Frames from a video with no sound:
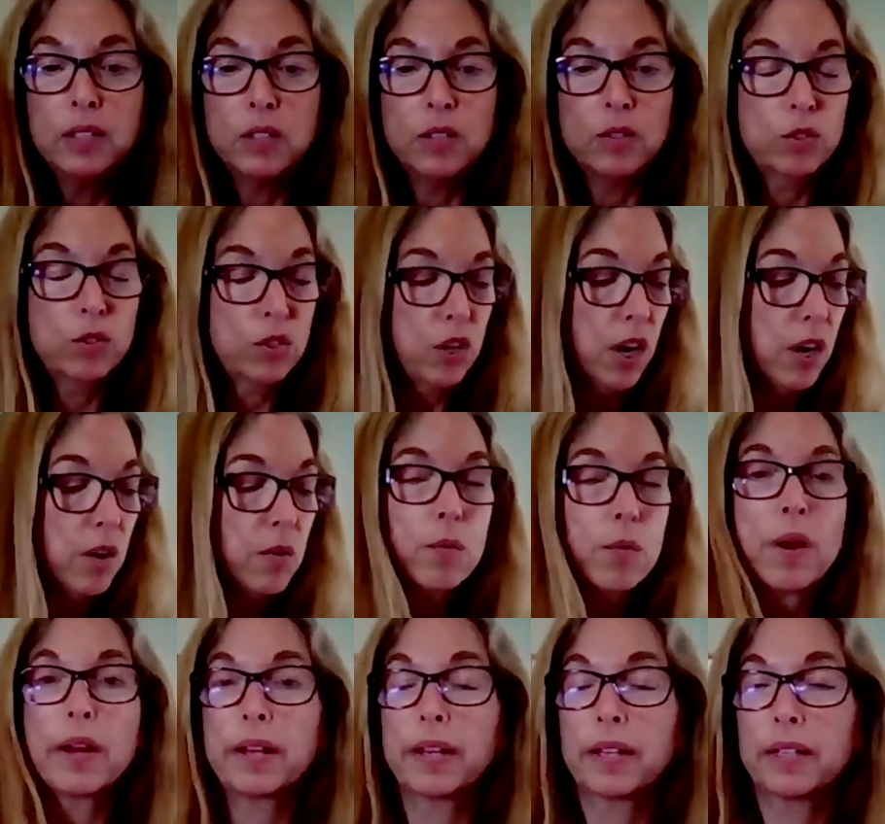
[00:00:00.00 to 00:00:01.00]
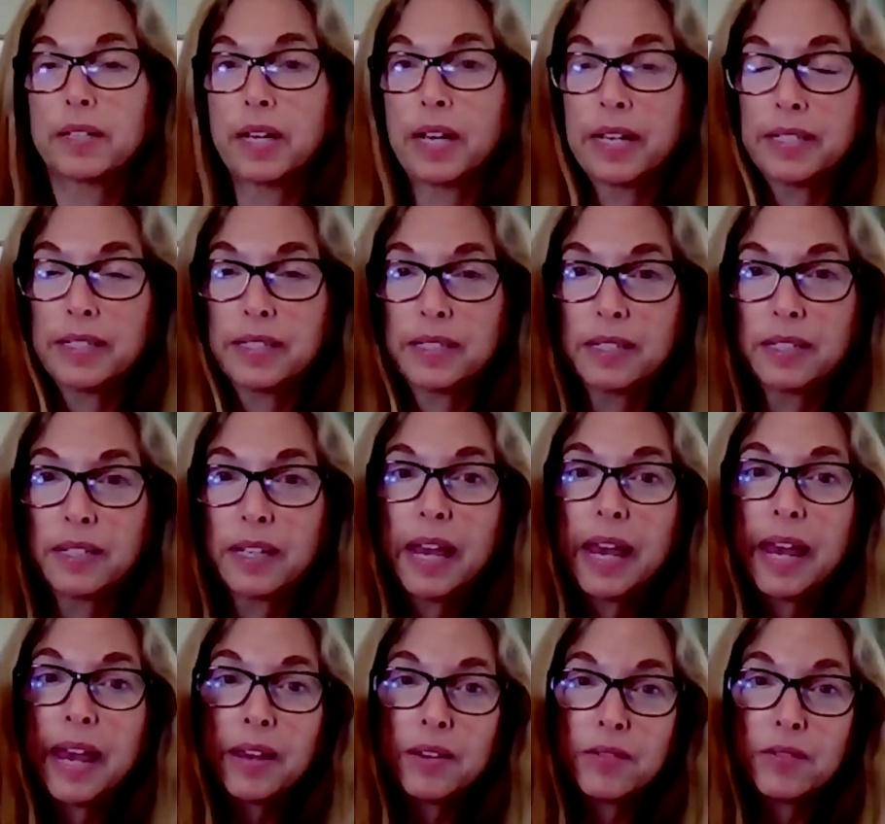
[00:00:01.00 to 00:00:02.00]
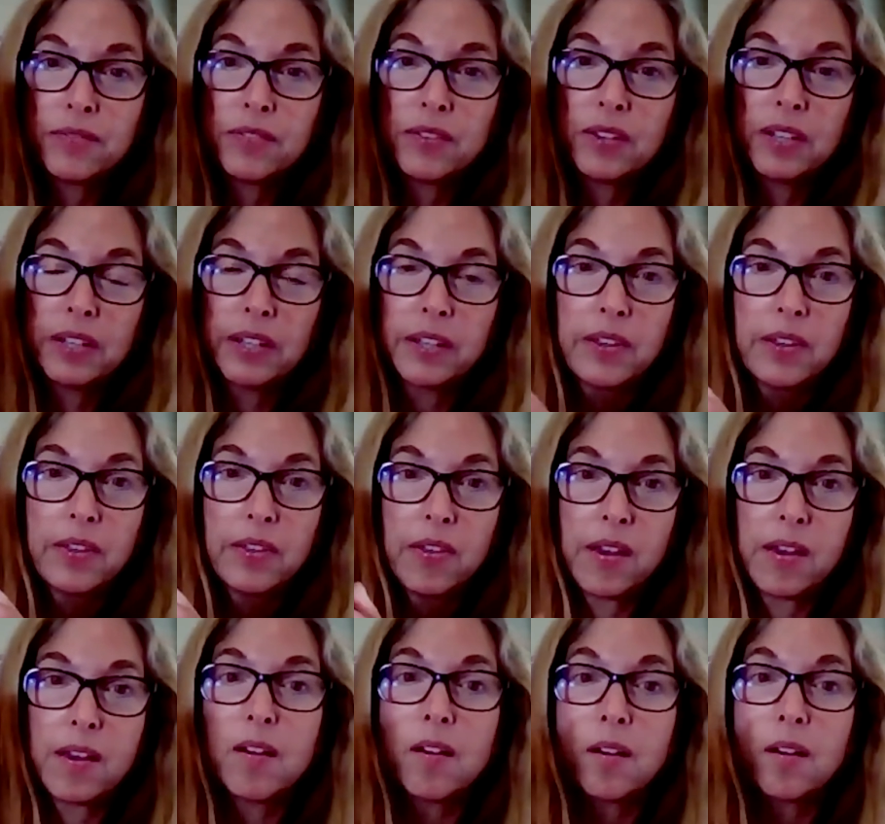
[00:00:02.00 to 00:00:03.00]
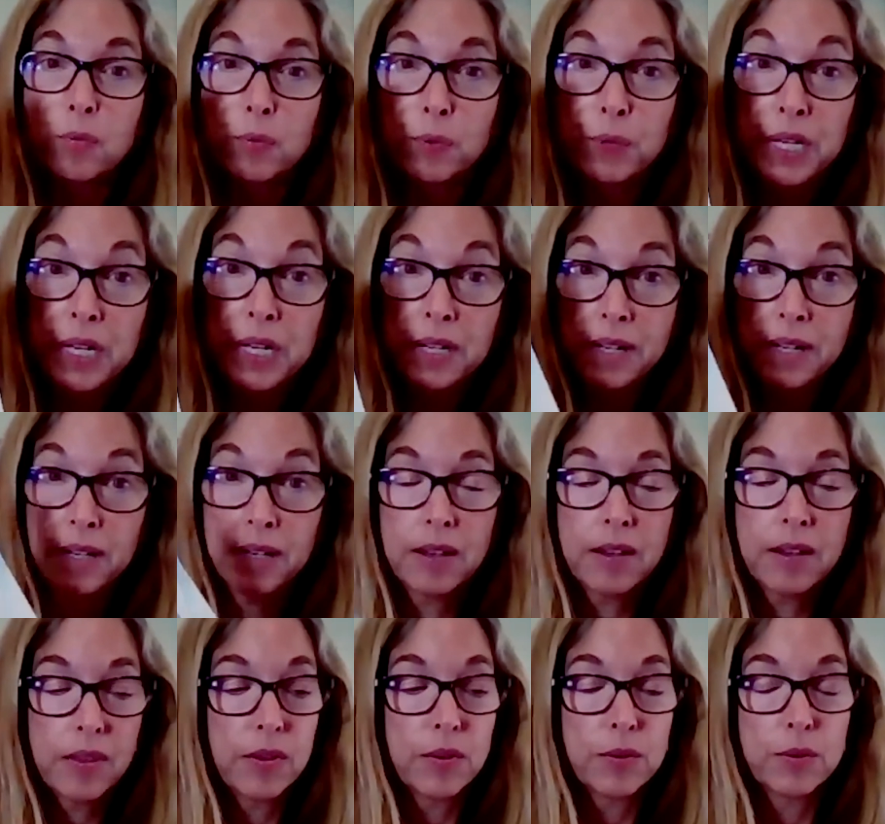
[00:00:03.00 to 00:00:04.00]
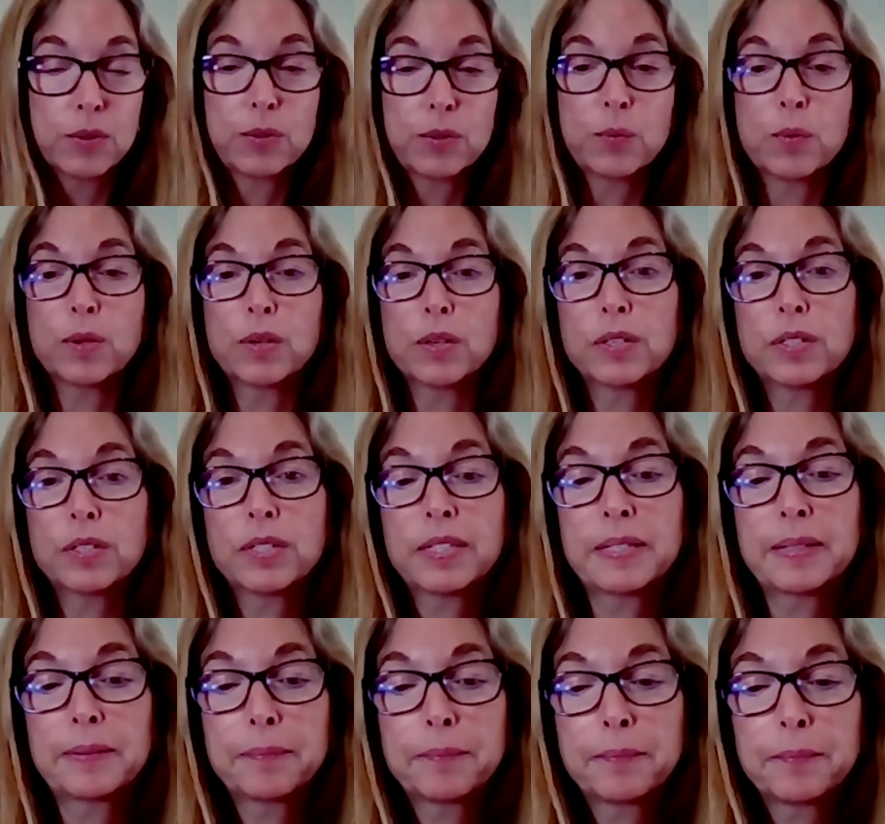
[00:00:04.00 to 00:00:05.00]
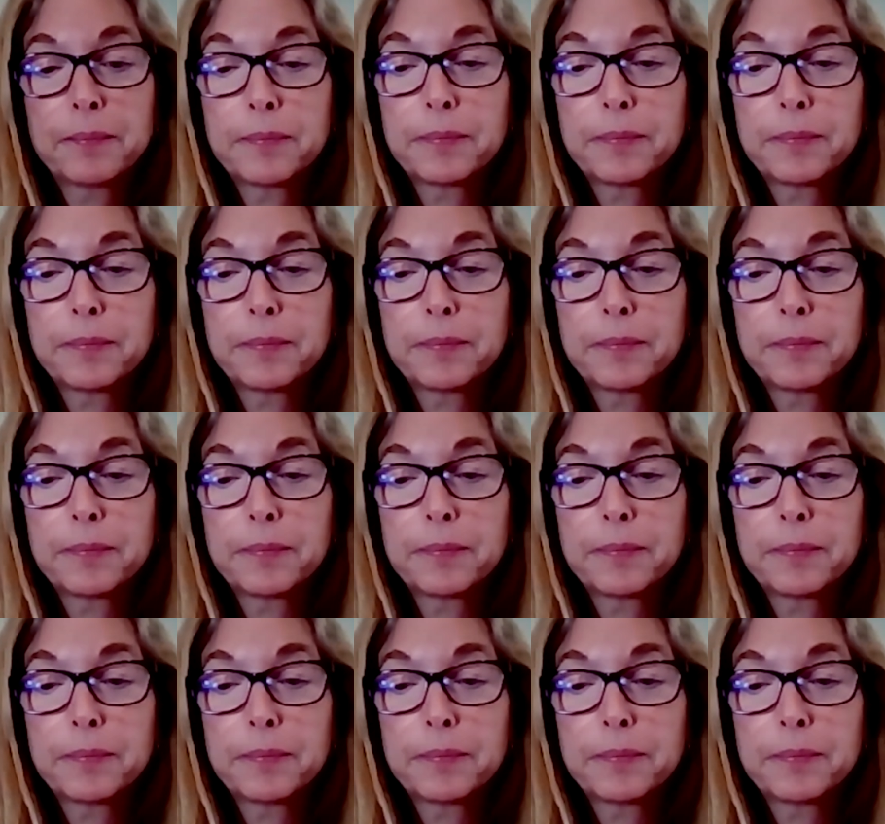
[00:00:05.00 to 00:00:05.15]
to start recognizing and feeling that they are reading those words.